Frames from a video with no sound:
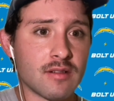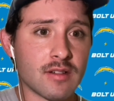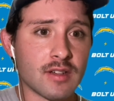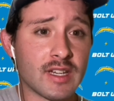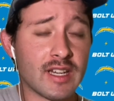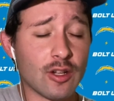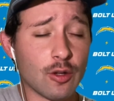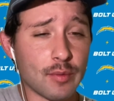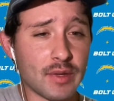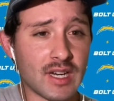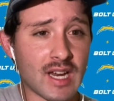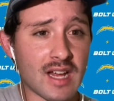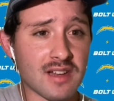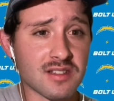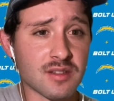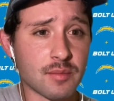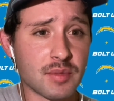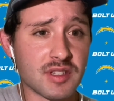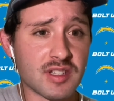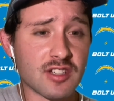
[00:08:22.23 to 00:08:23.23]
Gilman has
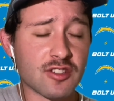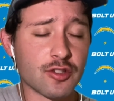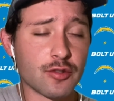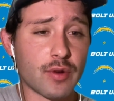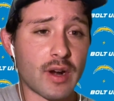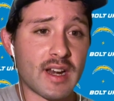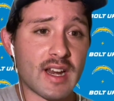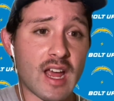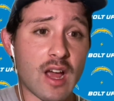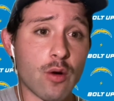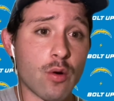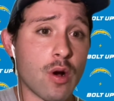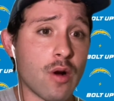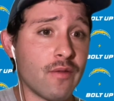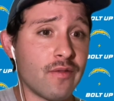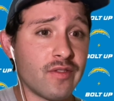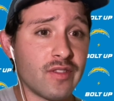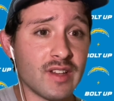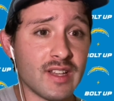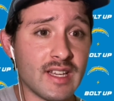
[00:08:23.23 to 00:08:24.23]
the position right now.
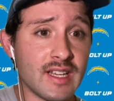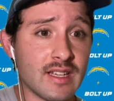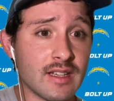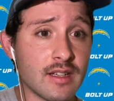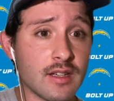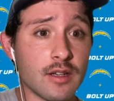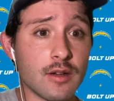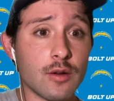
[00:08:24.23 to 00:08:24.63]
Hopefully